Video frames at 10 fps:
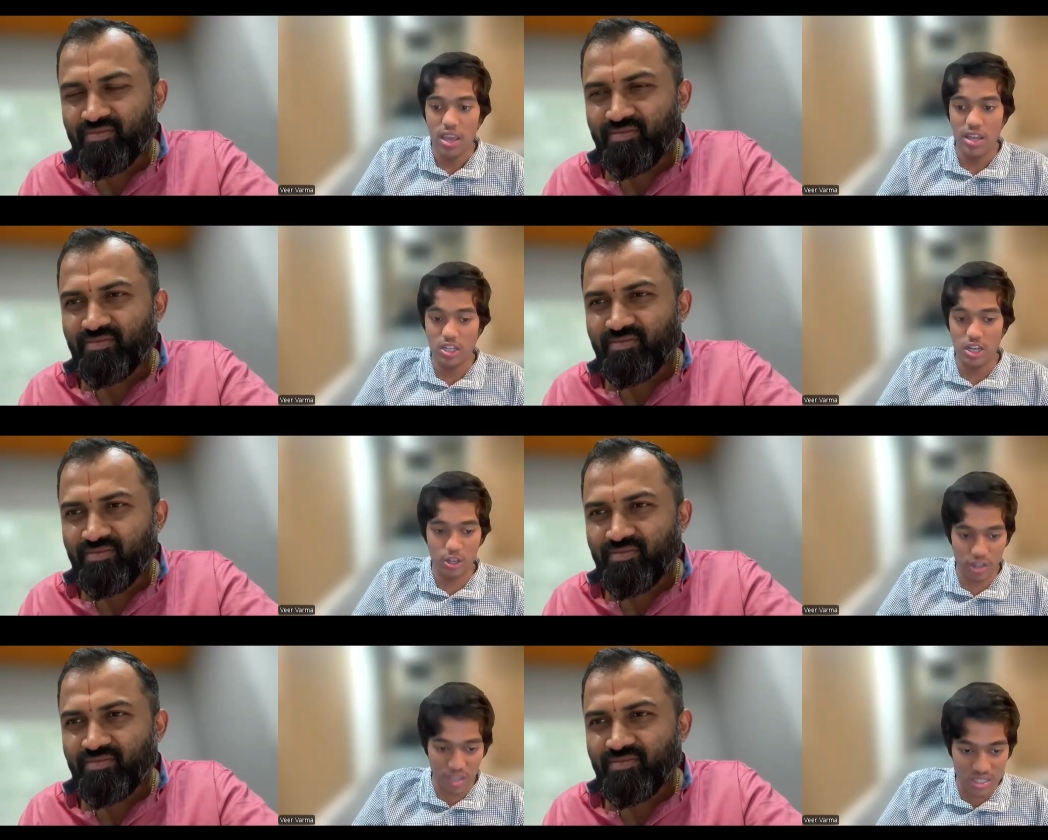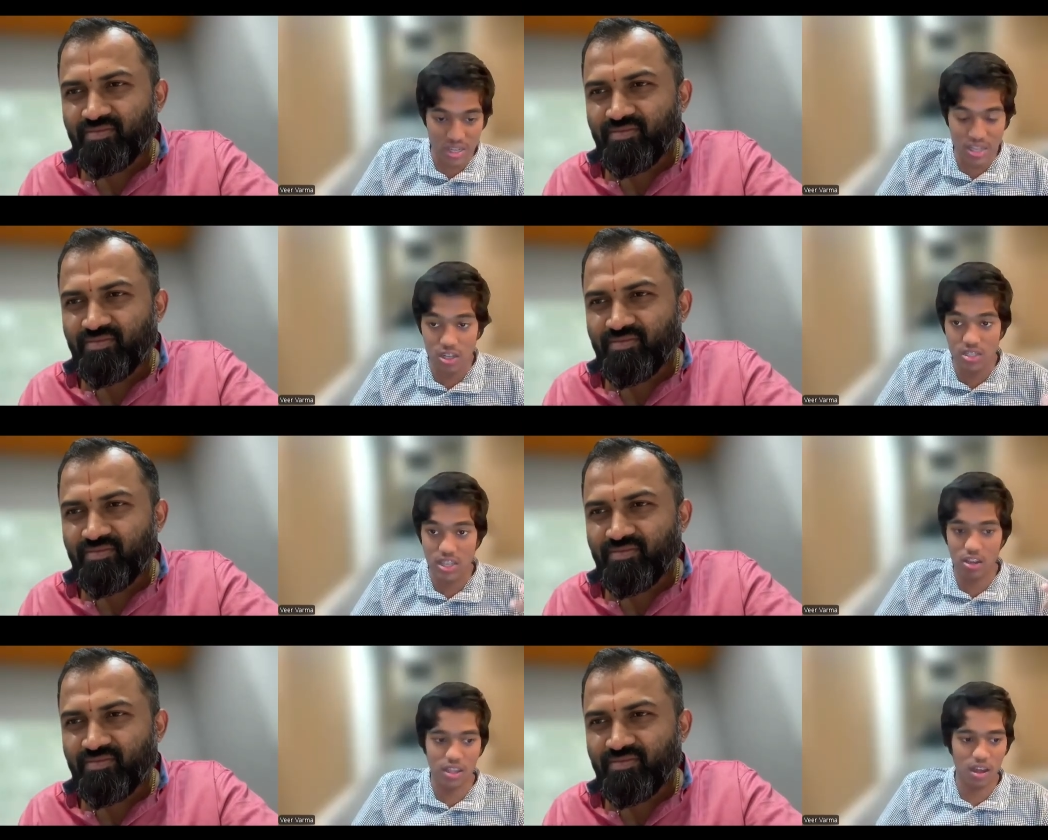Speaker 1: and sharing your insights on
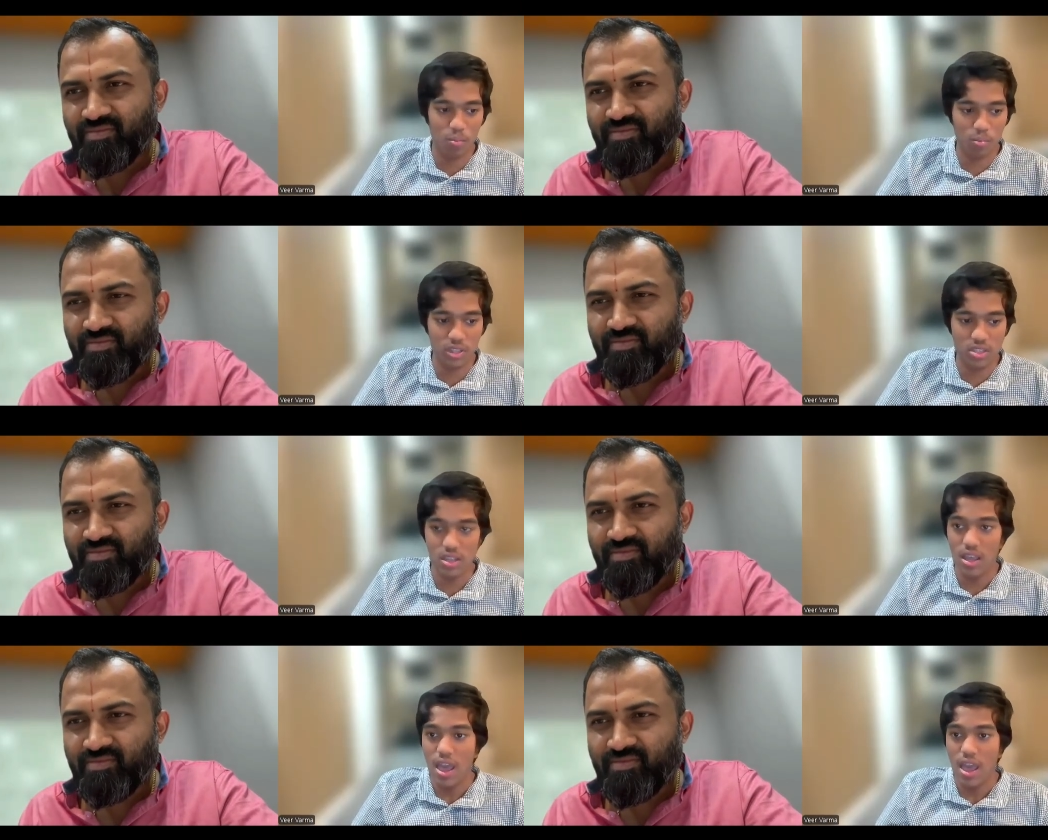scaling companies